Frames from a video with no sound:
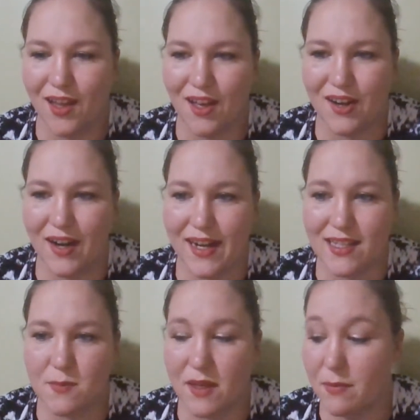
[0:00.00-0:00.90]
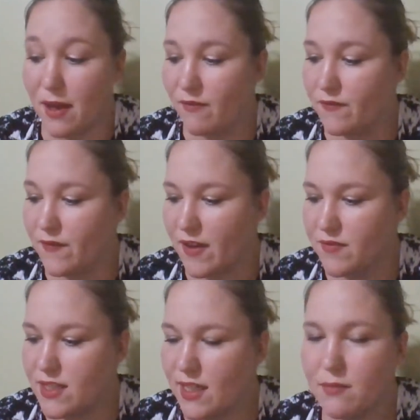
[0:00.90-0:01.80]
All right, it's been about
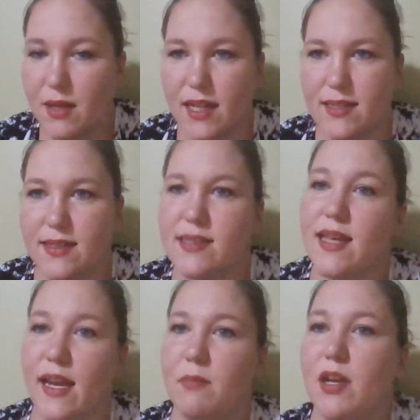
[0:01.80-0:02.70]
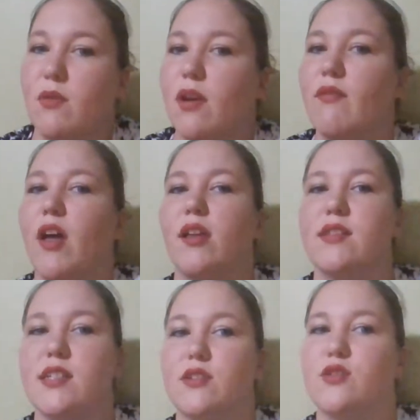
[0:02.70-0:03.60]
15 minutes. Does anybody want to
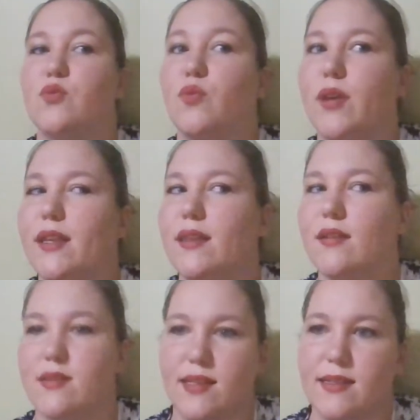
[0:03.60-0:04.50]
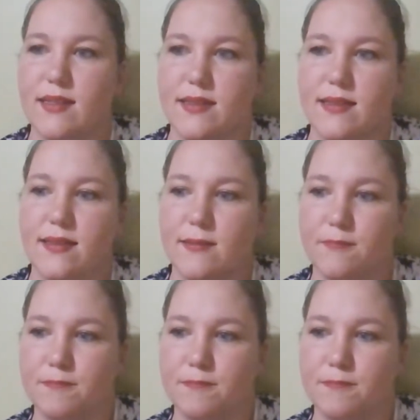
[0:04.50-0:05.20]
volunteer to read their sentence?